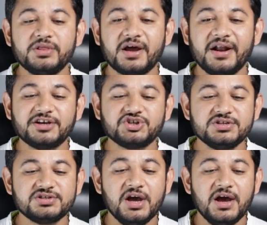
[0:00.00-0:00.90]
with the
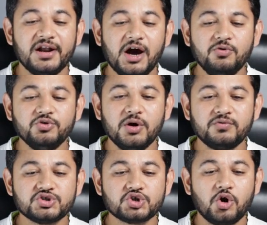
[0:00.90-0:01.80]
connections. Now you
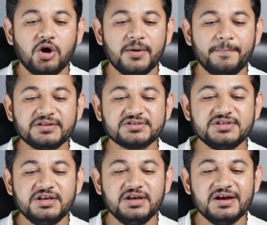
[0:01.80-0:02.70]
have to scroll up and
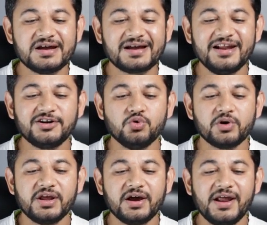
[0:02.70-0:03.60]
see, click to
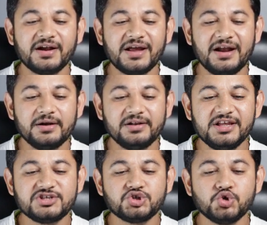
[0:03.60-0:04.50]
reconnect, and
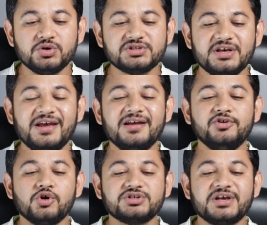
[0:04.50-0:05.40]
this should say
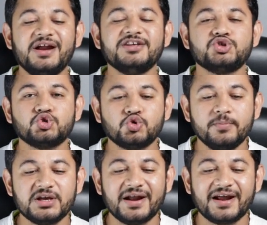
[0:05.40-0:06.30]
your site is to
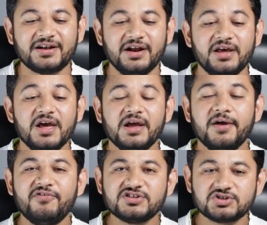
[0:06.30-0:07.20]
be connected.
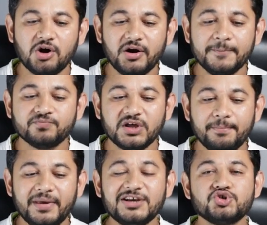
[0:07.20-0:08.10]
If it's not,
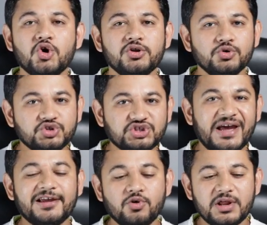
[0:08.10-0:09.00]
then make sure you
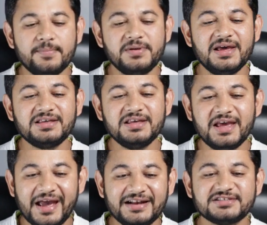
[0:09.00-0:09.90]
check your A P I
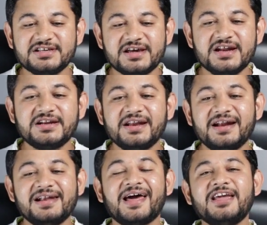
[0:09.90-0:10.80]
key and secret key,
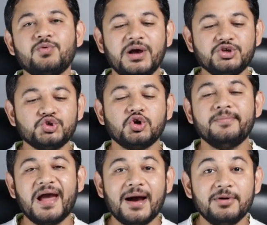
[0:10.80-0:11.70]
and likewise you should
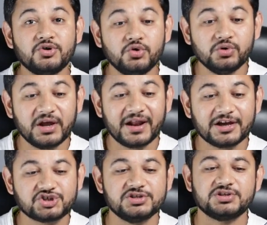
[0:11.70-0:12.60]
be able to do the
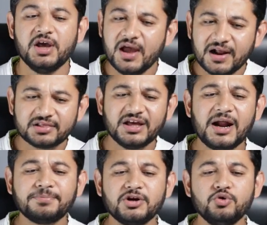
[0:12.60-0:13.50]
connections. Then
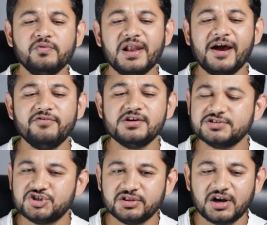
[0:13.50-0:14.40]
after, you will have your
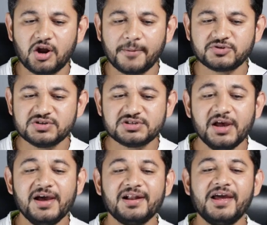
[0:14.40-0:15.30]
general options
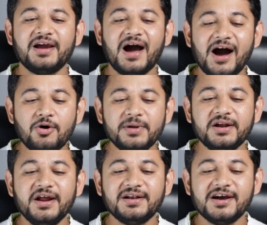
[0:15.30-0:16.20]
like how many
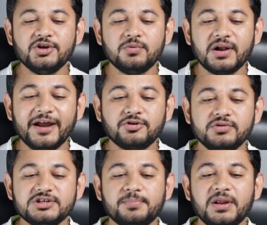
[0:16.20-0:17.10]
data you would like to
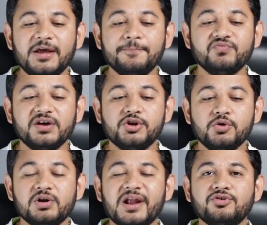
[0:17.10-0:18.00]
display, whether you
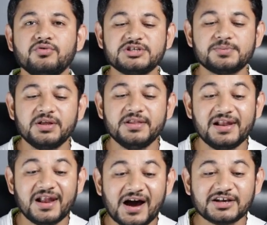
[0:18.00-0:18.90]
would like to display the
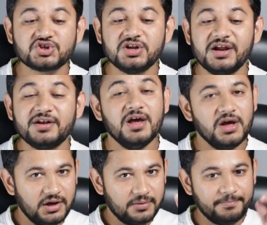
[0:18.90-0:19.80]
last date
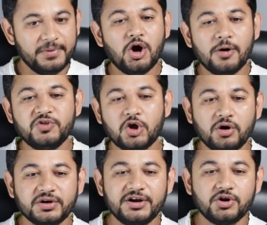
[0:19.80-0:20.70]
below of the
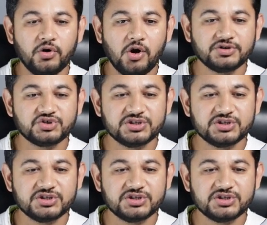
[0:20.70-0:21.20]
content or not,